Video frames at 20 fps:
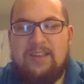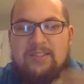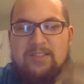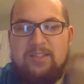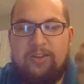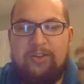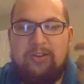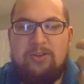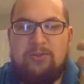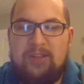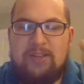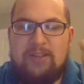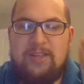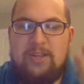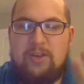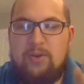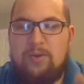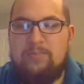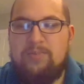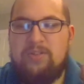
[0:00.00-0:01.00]
they're using the
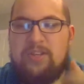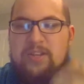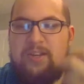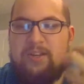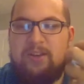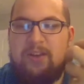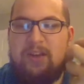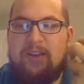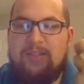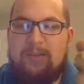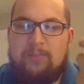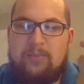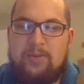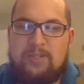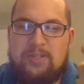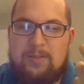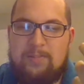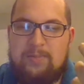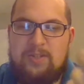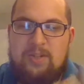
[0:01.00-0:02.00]
OMG not as a
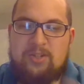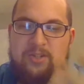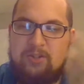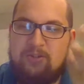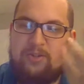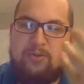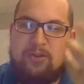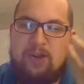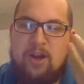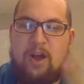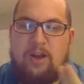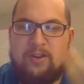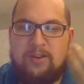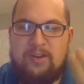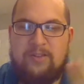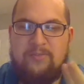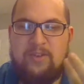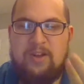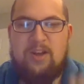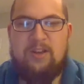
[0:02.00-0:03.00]
presupposition. There's no
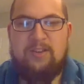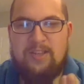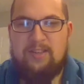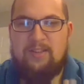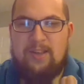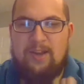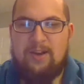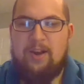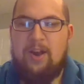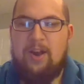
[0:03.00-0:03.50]
cognitive content there.